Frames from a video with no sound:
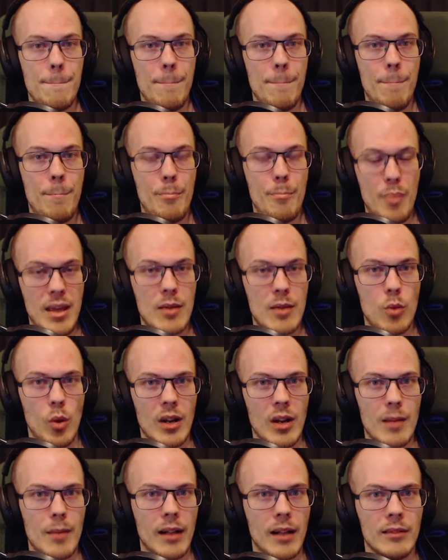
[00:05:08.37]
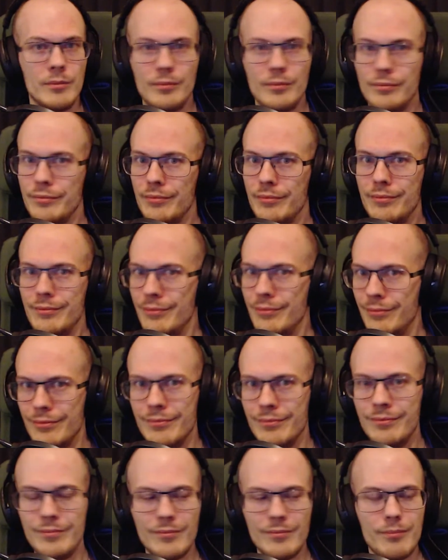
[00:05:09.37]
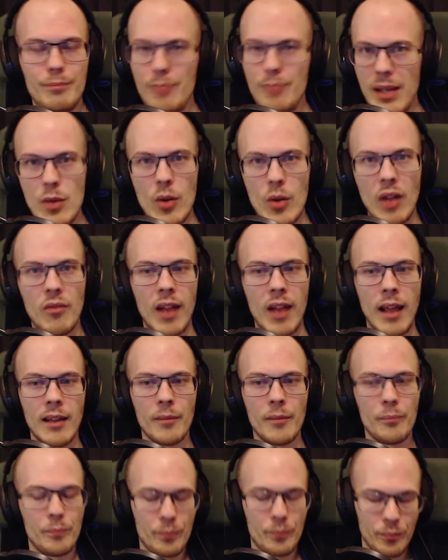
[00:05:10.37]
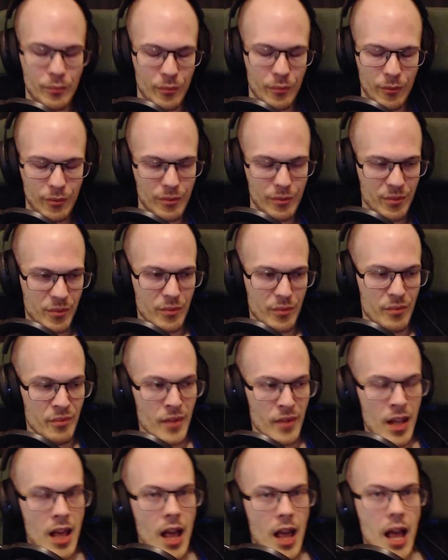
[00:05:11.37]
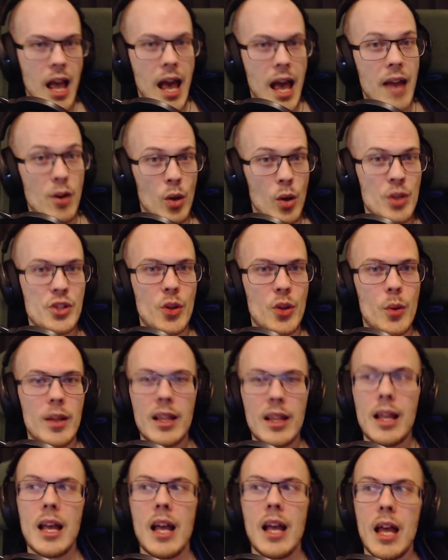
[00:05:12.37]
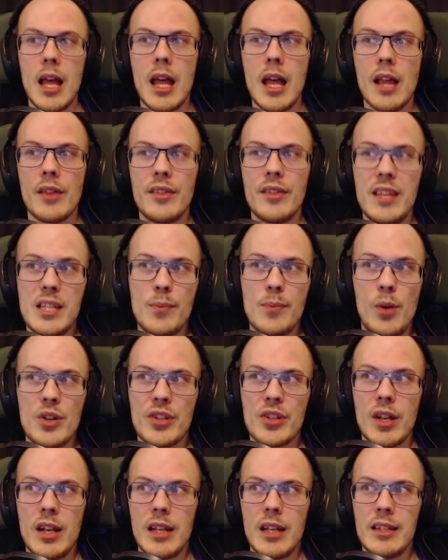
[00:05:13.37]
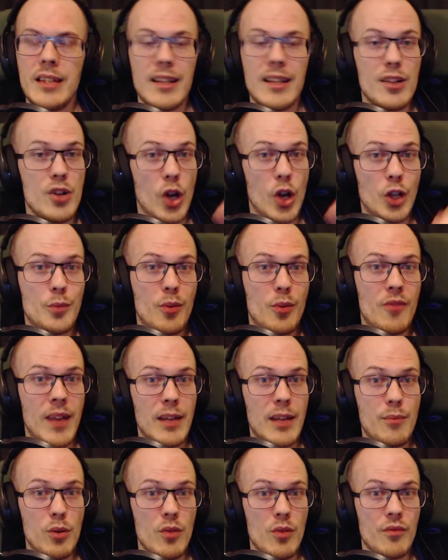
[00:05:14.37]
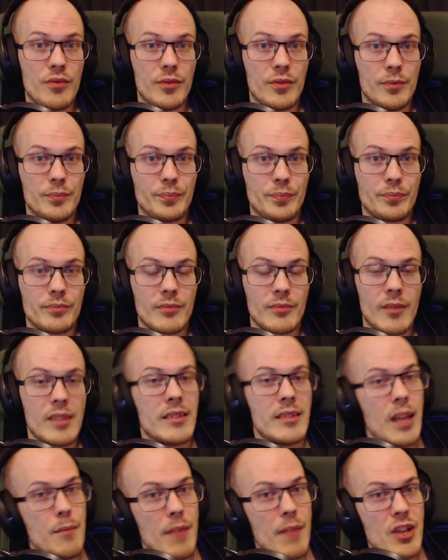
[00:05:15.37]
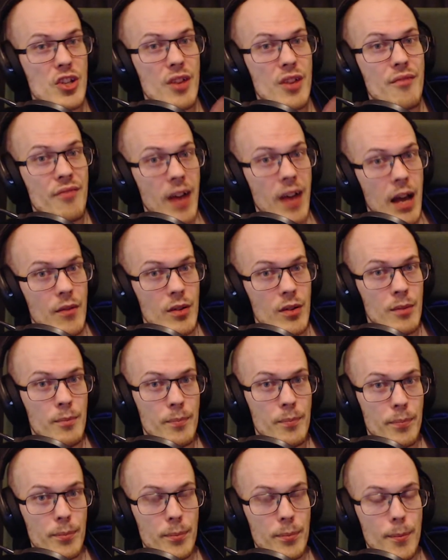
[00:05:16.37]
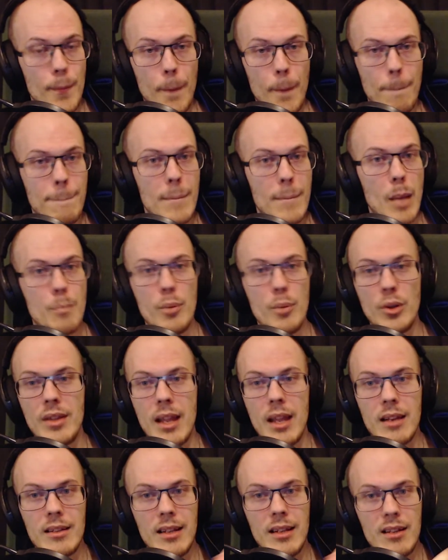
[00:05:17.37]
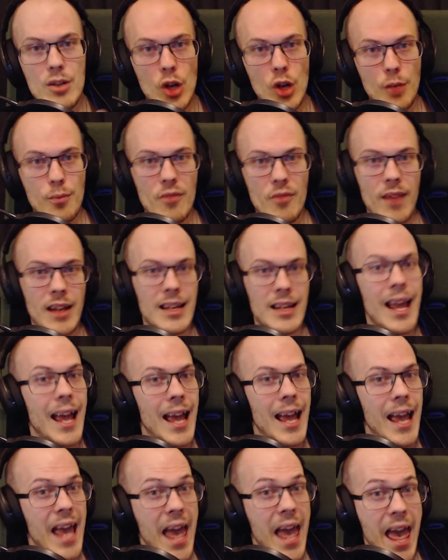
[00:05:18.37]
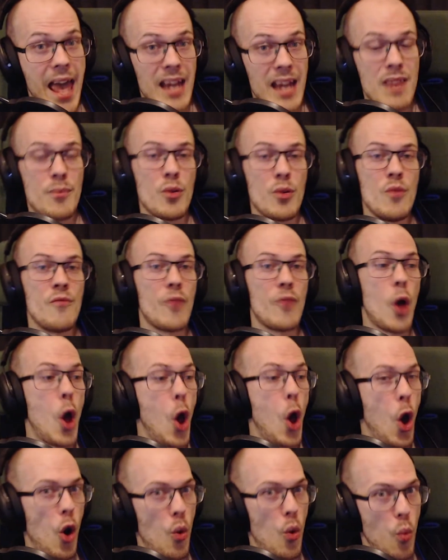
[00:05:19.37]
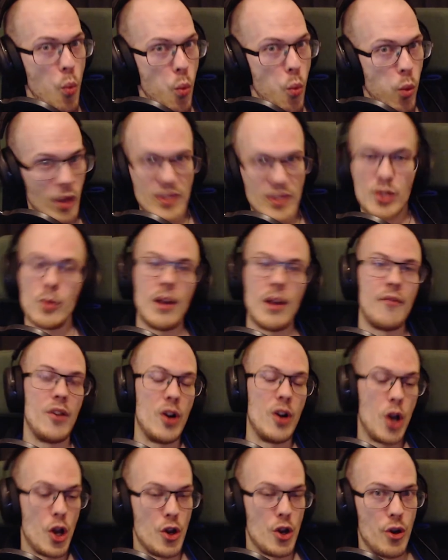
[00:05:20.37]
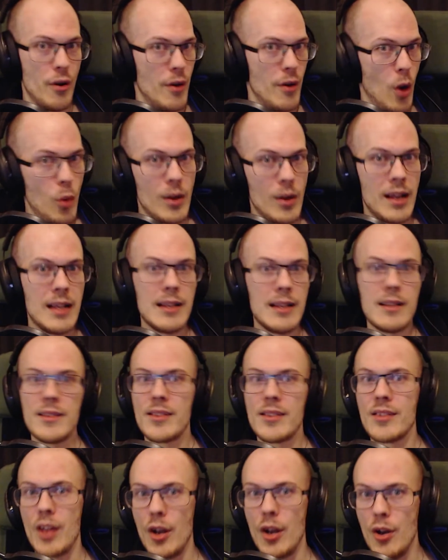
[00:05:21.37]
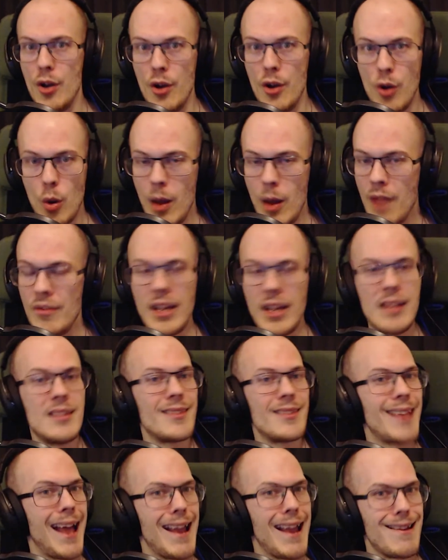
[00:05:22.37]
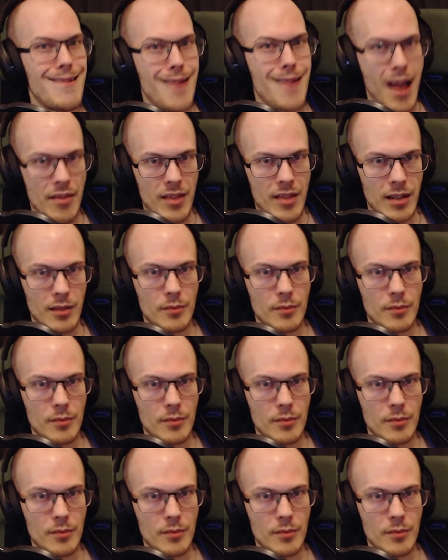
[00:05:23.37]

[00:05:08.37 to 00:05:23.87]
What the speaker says: Big warning bell. Big red flag. And also, this person did not provide proof. They mentioned Fiverr, but did not provide any proof whatsoever. No links, no evidence, nothing.